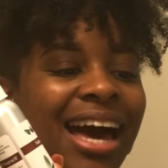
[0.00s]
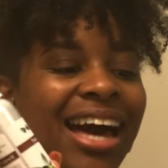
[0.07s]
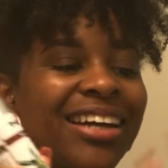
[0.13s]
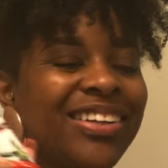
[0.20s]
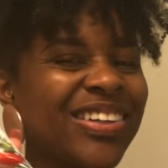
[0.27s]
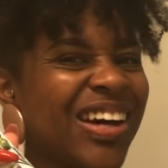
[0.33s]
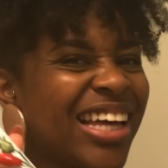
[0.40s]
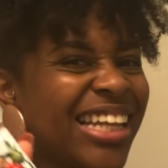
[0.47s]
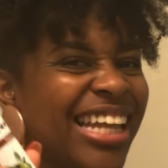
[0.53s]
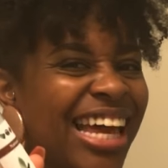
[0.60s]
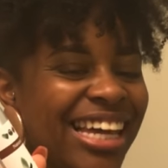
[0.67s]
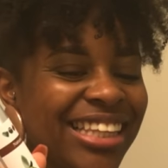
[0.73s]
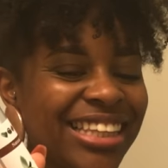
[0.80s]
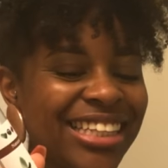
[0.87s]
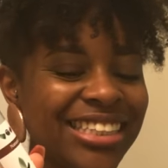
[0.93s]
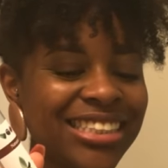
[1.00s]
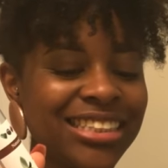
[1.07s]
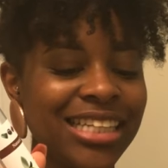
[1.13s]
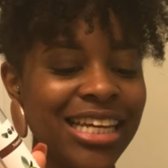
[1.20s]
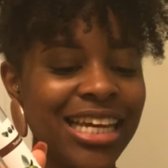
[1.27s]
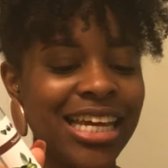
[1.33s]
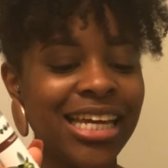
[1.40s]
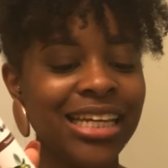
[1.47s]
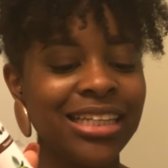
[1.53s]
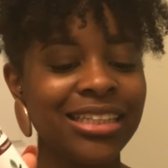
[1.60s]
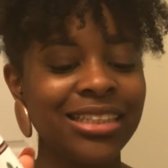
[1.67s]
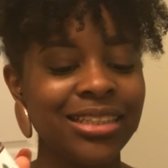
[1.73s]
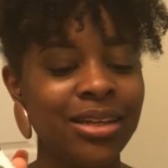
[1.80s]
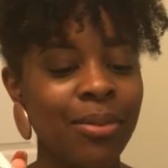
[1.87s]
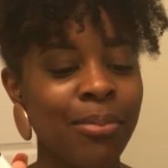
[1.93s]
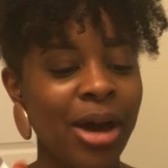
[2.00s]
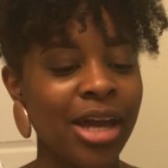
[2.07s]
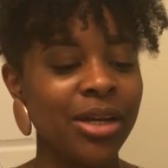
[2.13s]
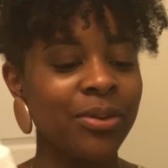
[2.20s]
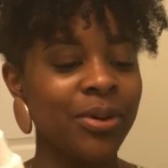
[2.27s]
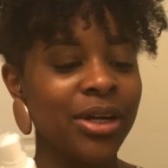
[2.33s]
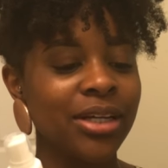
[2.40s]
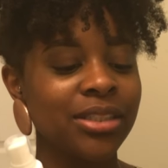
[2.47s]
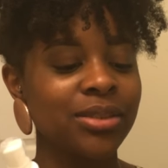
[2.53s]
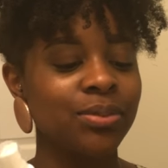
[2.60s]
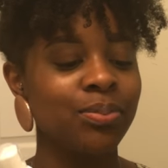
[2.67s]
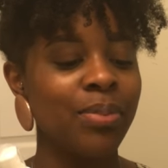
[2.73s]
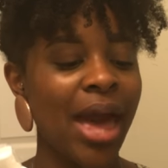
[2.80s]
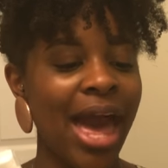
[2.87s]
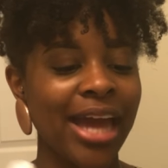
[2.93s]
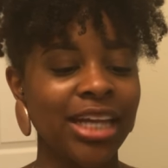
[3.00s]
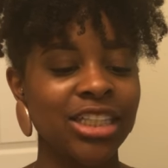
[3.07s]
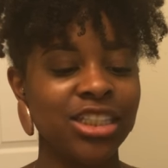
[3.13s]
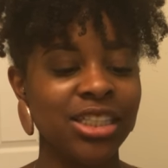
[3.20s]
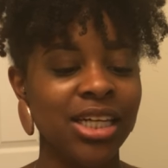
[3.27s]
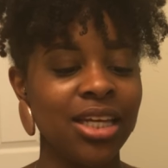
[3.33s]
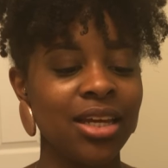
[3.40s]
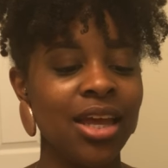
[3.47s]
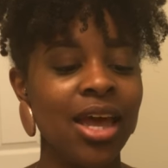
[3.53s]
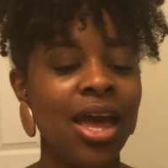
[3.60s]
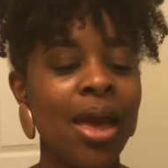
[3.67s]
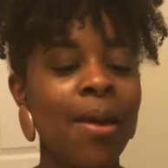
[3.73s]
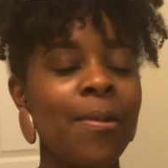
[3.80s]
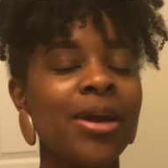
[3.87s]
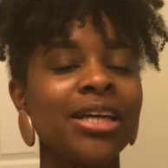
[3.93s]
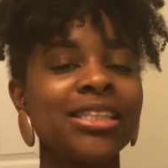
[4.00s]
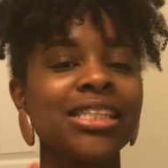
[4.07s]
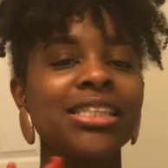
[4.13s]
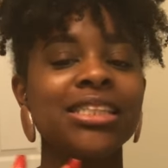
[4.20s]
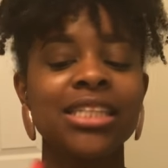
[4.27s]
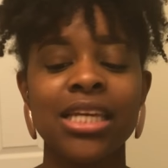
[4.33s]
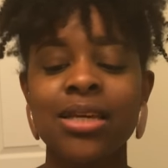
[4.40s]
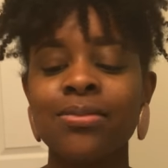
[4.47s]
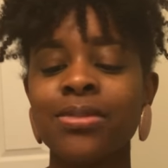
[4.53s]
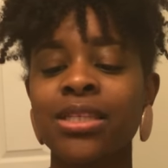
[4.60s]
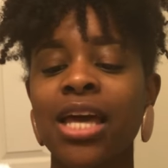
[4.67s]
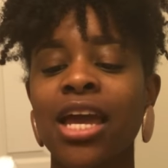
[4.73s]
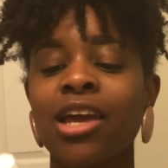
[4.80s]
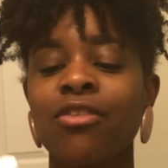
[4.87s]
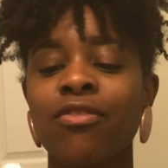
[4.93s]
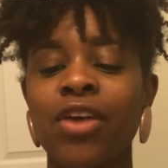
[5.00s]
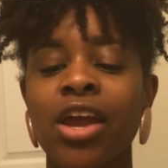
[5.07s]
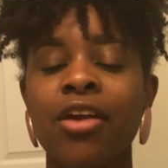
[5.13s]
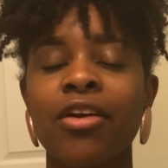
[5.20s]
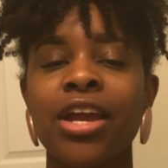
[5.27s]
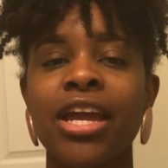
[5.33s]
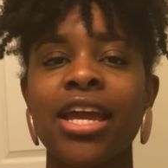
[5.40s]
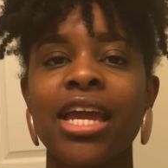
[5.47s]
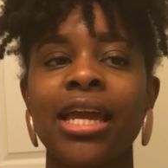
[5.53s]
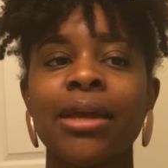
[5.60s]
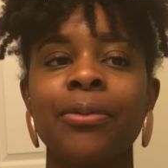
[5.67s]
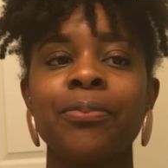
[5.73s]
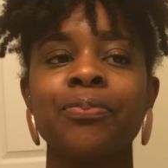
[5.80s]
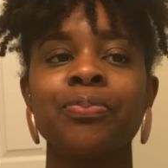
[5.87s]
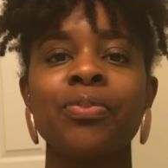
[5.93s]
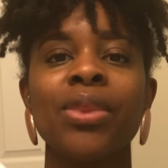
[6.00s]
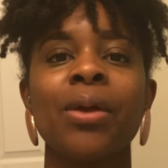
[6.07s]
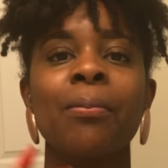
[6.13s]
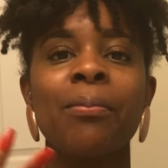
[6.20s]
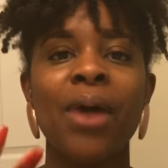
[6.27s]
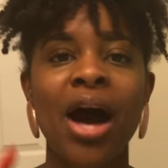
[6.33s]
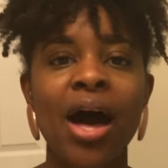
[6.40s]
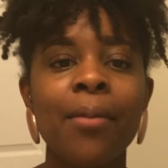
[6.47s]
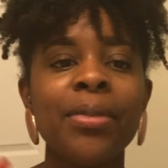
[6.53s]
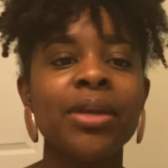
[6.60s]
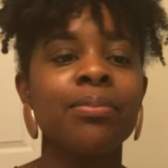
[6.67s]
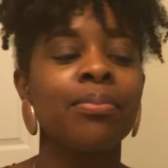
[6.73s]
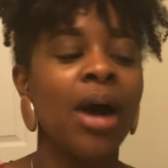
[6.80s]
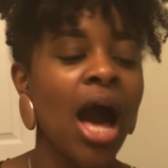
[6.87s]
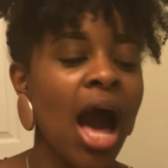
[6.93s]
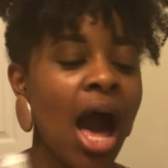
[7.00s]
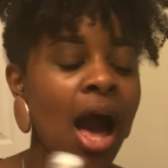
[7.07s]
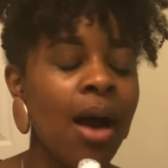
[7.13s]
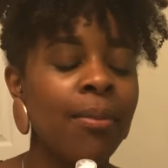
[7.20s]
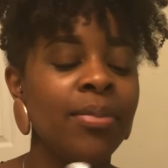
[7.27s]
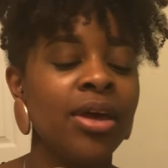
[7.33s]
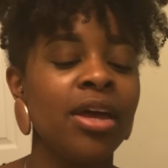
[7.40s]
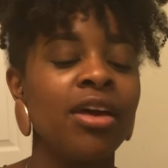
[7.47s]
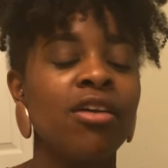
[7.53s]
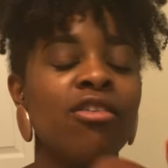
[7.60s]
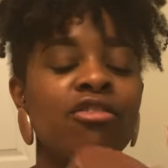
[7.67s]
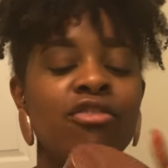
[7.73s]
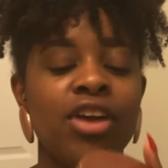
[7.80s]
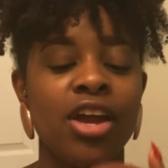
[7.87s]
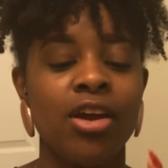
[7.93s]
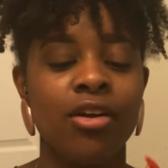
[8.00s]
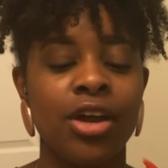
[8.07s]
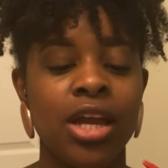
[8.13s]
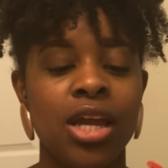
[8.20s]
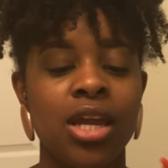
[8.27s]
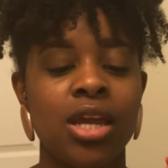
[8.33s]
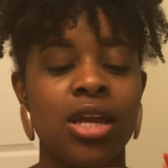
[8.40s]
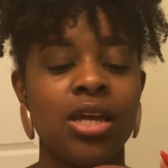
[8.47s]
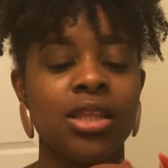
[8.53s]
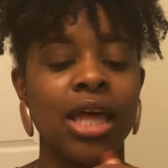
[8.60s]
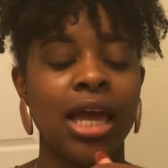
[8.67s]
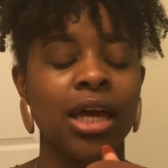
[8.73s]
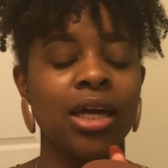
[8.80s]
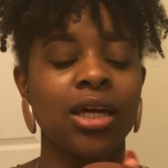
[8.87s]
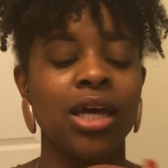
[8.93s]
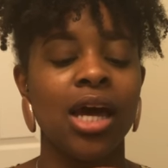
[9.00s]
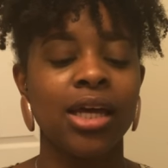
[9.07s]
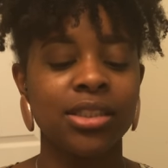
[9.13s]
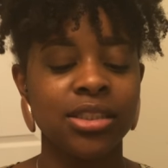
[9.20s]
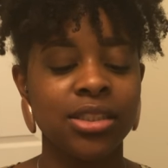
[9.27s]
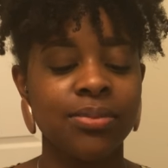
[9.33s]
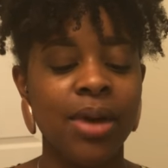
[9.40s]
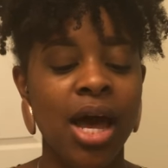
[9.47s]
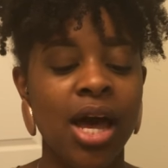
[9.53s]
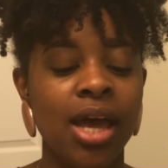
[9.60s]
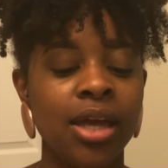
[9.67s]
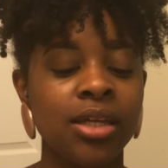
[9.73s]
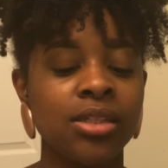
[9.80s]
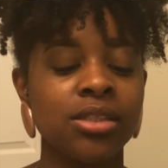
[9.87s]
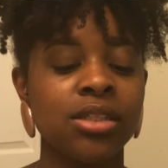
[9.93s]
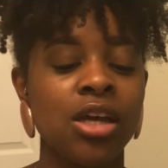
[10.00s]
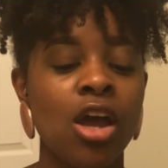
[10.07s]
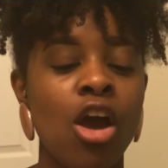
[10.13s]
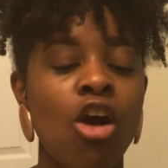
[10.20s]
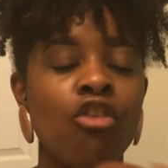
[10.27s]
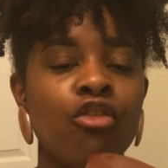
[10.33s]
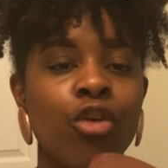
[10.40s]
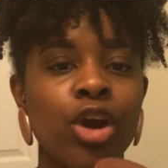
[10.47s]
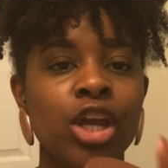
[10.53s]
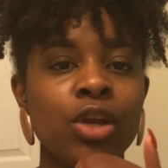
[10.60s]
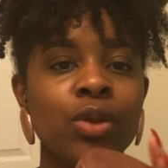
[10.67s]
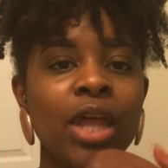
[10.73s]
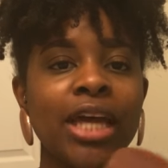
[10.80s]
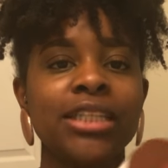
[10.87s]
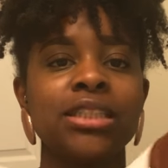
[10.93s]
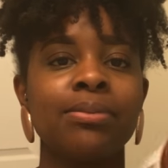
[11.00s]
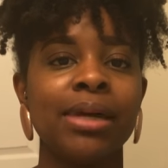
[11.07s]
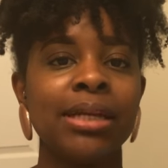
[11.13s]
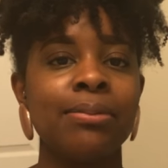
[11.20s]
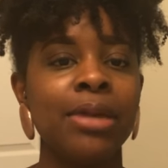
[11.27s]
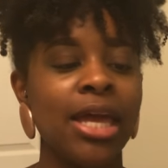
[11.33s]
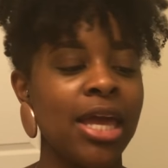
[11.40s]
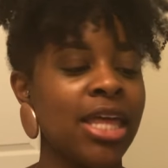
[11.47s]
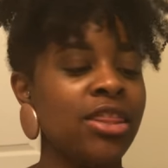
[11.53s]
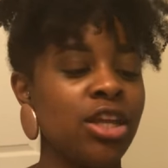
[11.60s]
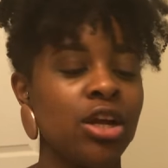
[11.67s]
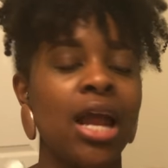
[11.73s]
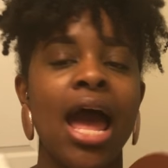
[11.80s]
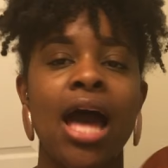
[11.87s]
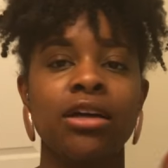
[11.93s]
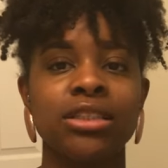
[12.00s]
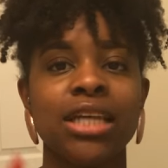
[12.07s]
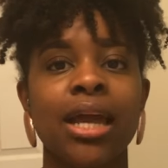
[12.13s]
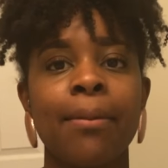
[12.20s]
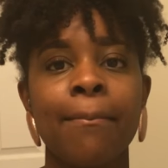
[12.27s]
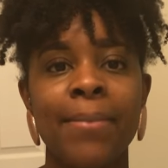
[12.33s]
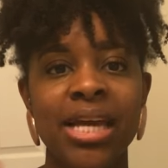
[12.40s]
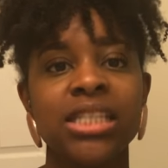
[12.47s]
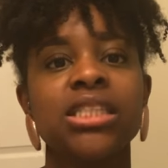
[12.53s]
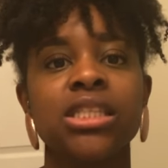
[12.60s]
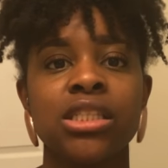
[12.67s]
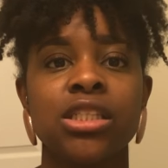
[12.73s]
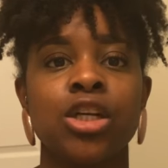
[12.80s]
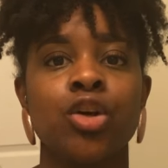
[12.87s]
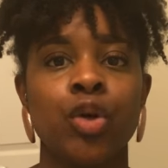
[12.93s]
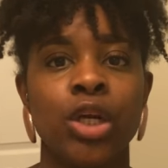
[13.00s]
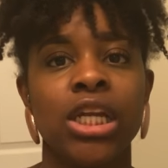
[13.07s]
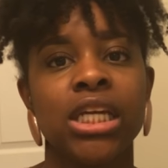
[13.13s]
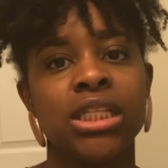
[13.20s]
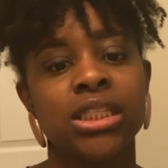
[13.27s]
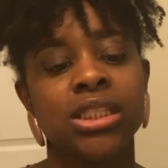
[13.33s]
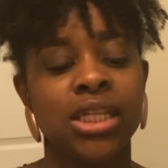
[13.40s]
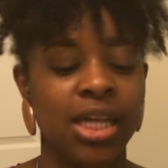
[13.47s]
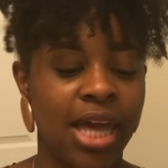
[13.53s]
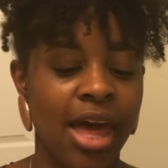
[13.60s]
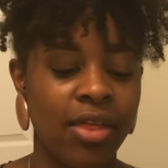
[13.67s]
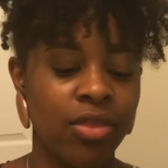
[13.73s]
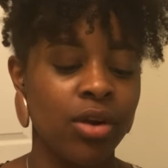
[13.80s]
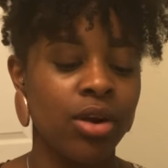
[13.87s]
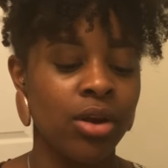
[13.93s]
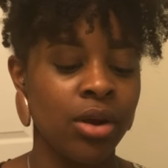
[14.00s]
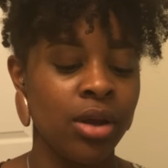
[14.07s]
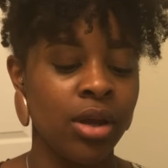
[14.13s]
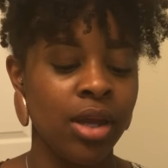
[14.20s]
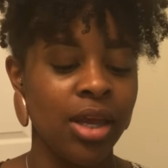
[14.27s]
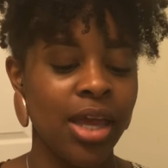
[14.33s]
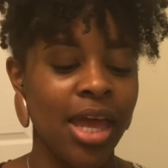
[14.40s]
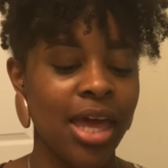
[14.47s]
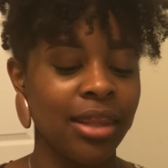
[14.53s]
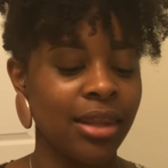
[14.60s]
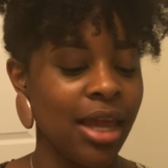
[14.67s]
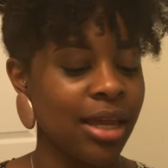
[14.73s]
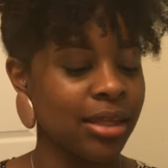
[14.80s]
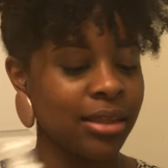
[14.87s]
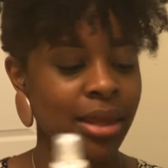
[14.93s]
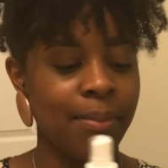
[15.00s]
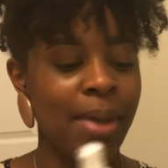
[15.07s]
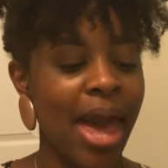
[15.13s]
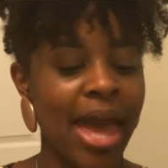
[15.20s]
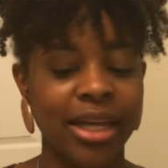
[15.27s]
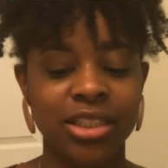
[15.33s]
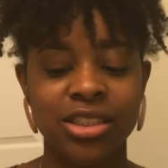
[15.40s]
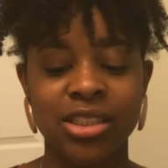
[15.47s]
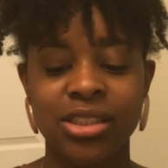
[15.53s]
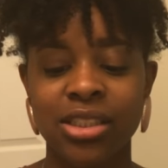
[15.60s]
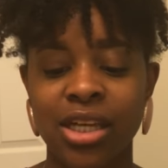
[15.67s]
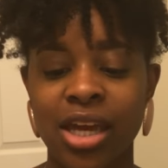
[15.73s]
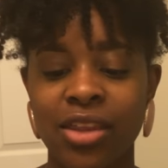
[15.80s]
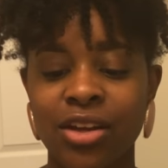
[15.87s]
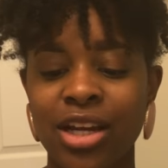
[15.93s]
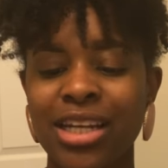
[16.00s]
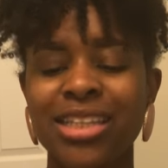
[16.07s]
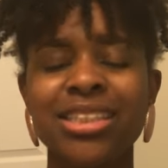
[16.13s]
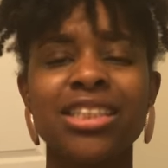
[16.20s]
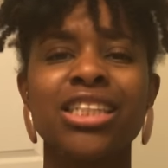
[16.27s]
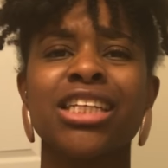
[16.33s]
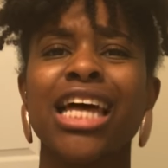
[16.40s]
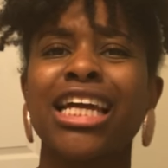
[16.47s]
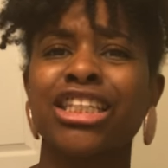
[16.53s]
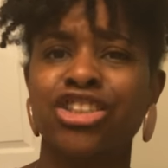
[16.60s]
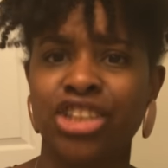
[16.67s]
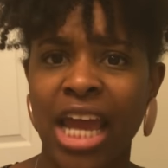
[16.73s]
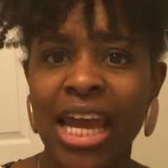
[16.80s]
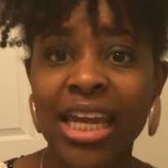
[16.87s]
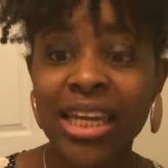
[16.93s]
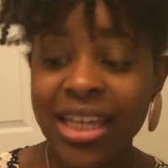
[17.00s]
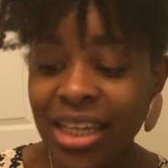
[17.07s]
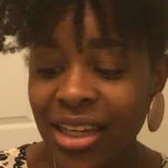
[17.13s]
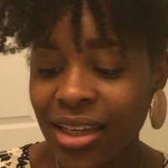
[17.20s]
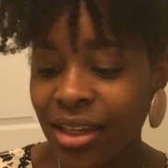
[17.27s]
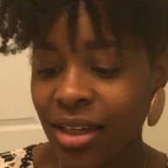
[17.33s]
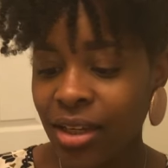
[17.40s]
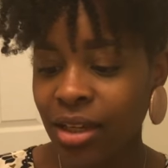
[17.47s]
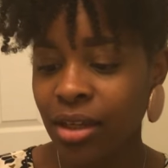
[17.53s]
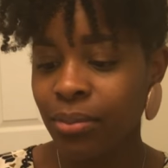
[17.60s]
I don't know, I like this Eden Body Works packaging because it seems like very mom and pop, very like customized for you. Like somebody in their house like mix these ingredients together and like they package this together. It doesn't look like janky,